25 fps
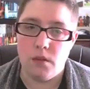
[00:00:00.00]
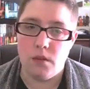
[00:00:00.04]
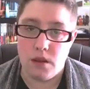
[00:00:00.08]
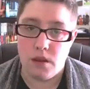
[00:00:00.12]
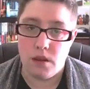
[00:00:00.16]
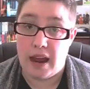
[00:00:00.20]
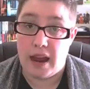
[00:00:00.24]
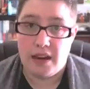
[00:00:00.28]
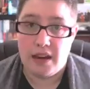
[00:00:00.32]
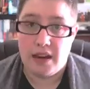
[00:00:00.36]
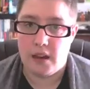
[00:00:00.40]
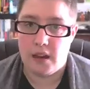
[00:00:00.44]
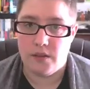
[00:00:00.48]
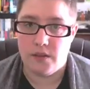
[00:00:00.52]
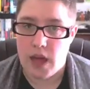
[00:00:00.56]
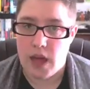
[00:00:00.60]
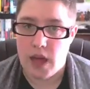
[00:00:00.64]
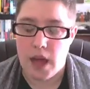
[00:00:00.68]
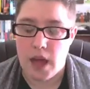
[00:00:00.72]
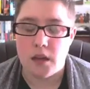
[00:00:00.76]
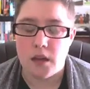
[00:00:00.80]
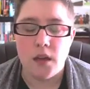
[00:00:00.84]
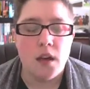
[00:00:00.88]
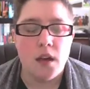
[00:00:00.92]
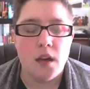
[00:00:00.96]
any of
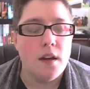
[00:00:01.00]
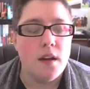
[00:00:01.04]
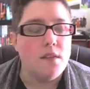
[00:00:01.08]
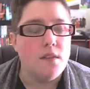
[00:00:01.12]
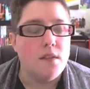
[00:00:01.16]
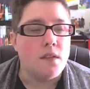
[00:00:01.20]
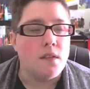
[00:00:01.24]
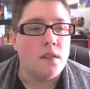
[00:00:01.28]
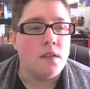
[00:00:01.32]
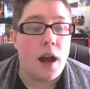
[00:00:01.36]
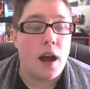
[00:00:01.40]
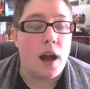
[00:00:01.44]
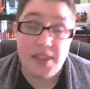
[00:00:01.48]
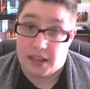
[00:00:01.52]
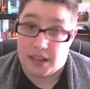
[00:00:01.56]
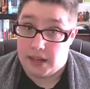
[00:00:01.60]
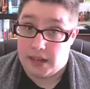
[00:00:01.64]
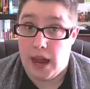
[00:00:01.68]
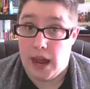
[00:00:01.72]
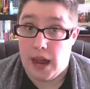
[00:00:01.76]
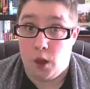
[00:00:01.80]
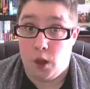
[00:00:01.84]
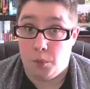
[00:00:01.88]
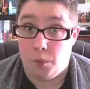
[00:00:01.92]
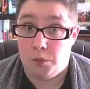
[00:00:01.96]
that. I think it
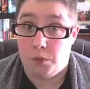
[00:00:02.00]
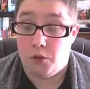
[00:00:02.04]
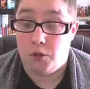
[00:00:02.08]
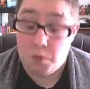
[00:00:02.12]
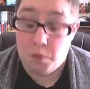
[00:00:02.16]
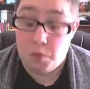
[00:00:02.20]
helps,